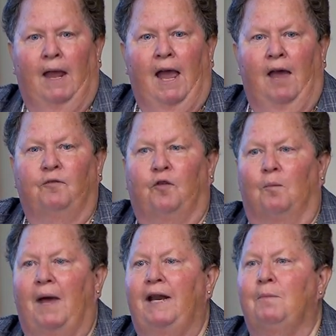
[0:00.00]
And for
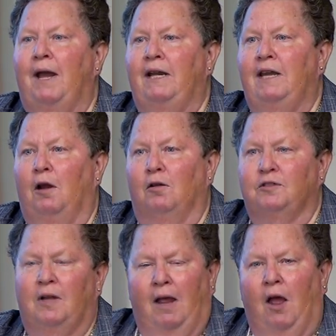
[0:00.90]
many, many
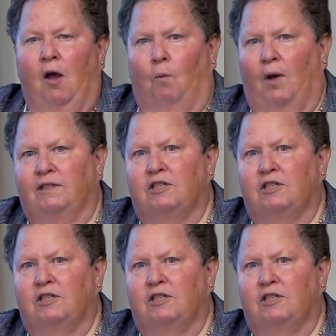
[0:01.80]
years, when